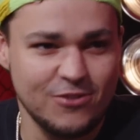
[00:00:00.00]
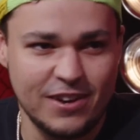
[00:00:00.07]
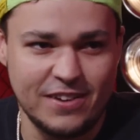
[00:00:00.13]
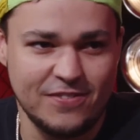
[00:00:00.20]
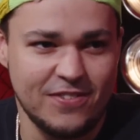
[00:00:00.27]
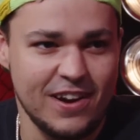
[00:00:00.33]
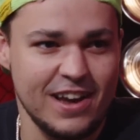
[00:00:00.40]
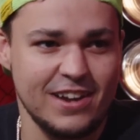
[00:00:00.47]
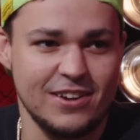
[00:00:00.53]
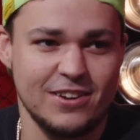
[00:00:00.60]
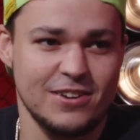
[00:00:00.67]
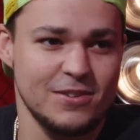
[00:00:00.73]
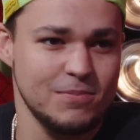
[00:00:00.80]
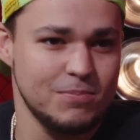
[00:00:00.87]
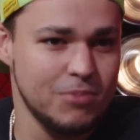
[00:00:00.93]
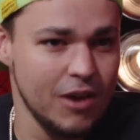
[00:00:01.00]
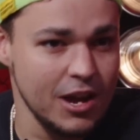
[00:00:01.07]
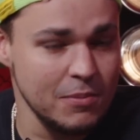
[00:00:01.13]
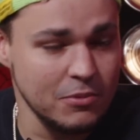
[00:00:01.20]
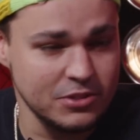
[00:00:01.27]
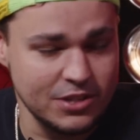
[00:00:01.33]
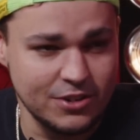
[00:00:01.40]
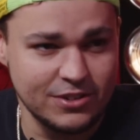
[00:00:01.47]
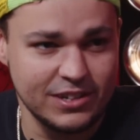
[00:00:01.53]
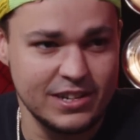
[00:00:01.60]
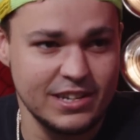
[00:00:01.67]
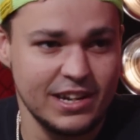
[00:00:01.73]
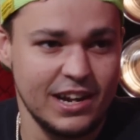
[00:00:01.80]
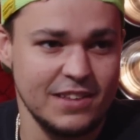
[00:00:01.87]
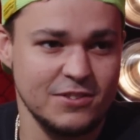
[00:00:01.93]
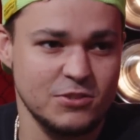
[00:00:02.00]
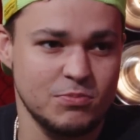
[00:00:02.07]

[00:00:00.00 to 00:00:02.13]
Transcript: Great fighter. Probably the most entertaining guy in the